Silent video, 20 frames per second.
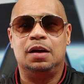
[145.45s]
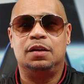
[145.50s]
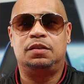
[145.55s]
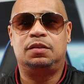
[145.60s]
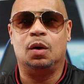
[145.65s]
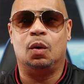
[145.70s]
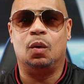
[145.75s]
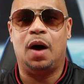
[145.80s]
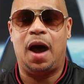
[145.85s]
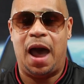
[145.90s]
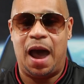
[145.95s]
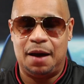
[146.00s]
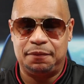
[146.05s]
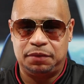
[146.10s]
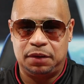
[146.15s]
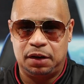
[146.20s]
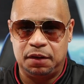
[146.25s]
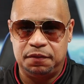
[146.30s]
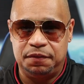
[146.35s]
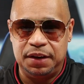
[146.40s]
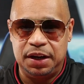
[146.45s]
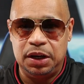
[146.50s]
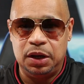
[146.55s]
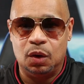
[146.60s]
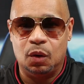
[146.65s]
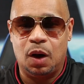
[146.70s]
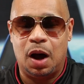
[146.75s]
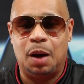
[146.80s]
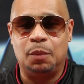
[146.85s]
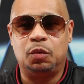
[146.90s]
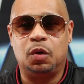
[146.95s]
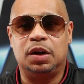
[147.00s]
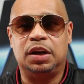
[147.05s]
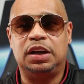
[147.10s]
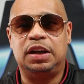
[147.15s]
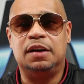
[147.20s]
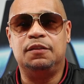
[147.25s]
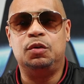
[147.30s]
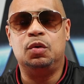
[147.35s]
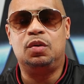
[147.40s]
So after the video, I'm going to
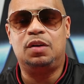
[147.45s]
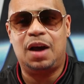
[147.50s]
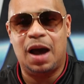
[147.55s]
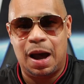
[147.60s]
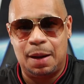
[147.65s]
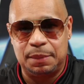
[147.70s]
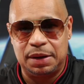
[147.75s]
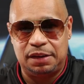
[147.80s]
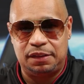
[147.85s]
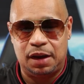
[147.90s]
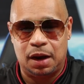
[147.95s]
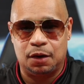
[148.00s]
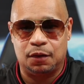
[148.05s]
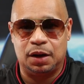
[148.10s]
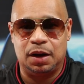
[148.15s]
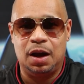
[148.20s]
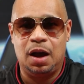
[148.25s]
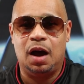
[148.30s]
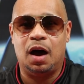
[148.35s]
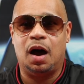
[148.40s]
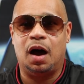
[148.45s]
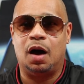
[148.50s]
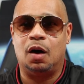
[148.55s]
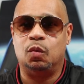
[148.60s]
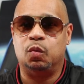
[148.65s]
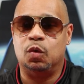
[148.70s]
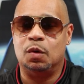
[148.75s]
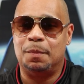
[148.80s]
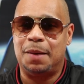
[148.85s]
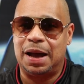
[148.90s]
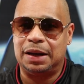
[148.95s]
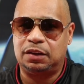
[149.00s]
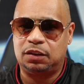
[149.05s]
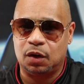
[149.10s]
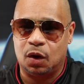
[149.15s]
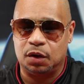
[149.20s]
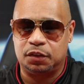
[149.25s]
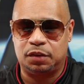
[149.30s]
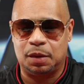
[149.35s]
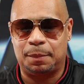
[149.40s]
give you commentary of uh, what my
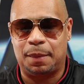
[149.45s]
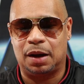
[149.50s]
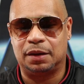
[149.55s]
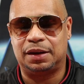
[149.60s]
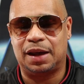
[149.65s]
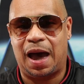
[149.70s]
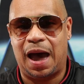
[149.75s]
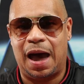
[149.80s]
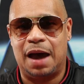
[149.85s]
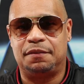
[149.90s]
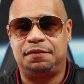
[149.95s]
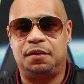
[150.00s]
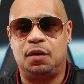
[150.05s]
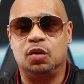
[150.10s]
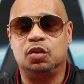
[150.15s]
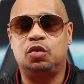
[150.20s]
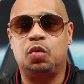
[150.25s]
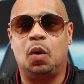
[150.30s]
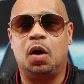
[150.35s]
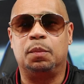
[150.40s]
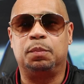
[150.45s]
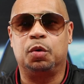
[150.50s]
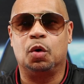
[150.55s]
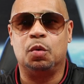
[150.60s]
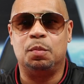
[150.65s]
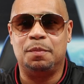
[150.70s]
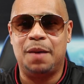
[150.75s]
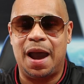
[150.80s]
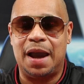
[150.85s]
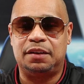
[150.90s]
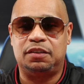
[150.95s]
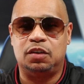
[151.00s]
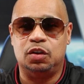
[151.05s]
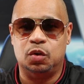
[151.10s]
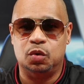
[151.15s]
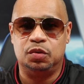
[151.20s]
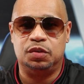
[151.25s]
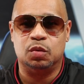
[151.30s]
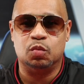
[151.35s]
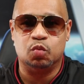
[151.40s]
thoughts about the iPhone 12 Pro Max
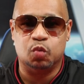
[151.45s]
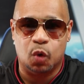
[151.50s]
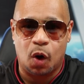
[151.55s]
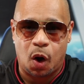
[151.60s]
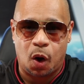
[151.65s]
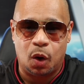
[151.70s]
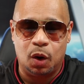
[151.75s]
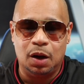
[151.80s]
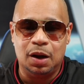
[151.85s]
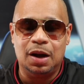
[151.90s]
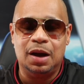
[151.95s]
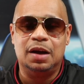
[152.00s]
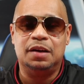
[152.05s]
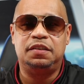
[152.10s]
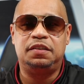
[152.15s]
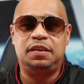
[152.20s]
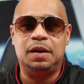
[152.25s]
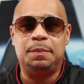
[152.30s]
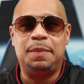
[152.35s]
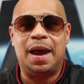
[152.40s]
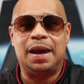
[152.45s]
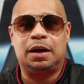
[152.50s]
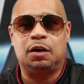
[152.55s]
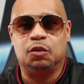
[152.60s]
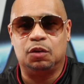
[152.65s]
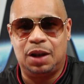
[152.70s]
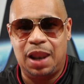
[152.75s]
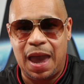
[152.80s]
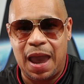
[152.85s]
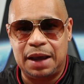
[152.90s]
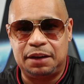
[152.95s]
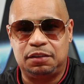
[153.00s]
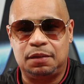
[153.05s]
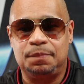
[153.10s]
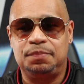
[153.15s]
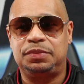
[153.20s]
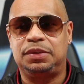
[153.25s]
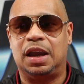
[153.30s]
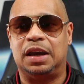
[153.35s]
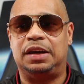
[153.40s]
using RAW. Sit back and relax
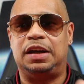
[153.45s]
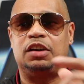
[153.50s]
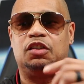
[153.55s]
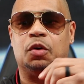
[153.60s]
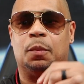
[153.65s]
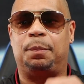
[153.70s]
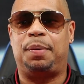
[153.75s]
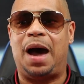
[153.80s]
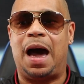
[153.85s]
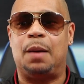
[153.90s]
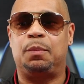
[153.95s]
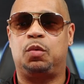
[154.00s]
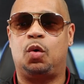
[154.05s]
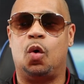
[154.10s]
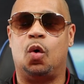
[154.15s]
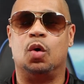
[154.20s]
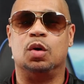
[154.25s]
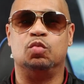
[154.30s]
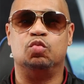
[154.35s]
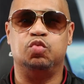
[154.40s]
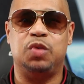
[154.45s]
and get your popcorn